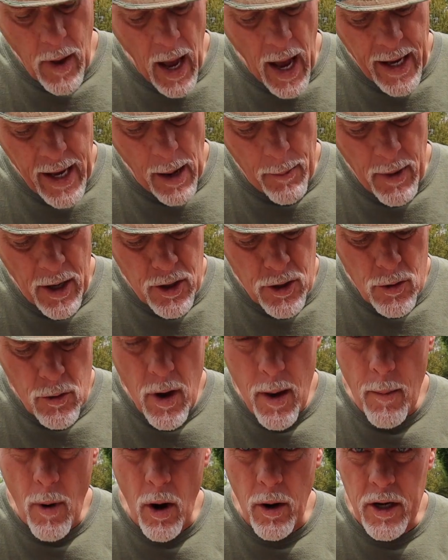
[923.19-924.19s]
I got my new
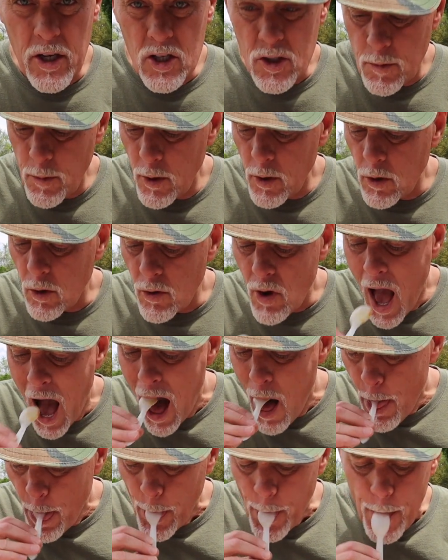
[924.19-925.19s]
MRE spoon
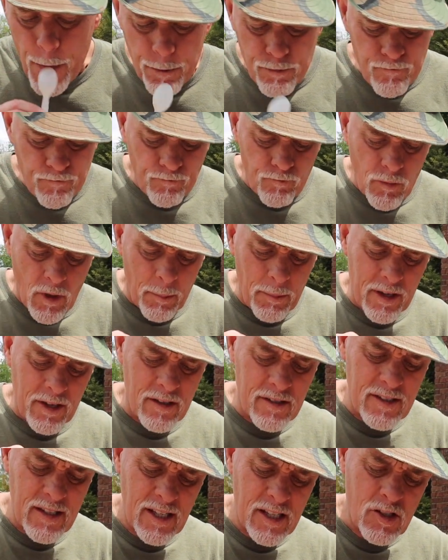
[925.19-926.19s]

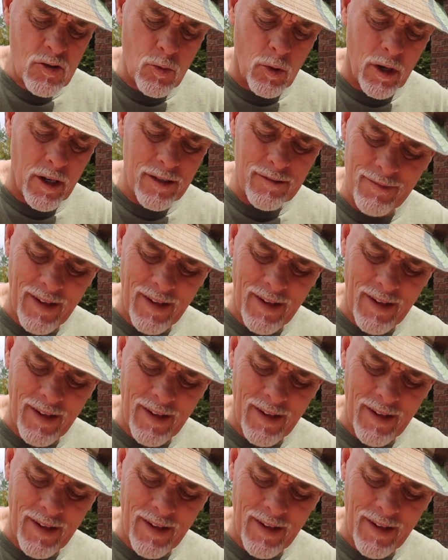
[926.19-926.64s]
because this one,